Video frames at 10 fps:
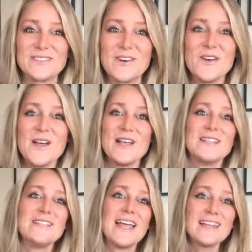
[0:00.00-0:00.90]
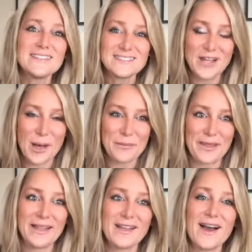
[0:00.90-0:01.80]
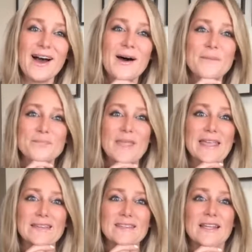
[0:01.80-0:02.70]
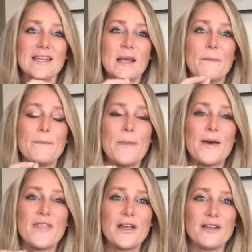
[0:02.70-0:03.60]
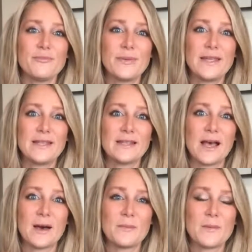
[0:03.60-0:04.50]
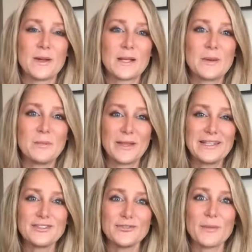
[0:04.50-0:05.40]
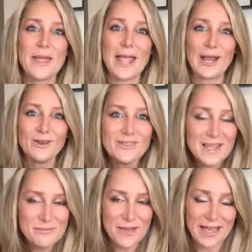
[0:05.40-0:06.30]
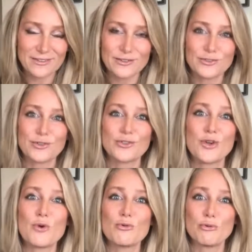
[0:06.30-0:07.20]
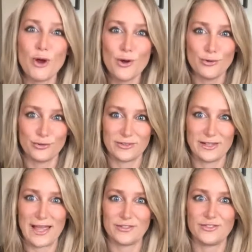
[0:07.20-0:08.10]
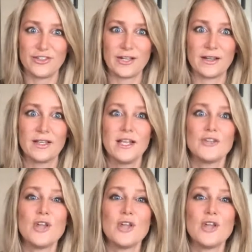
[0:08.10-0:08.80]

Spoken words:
So next topic is there have been complaints from airline passengers rose last year.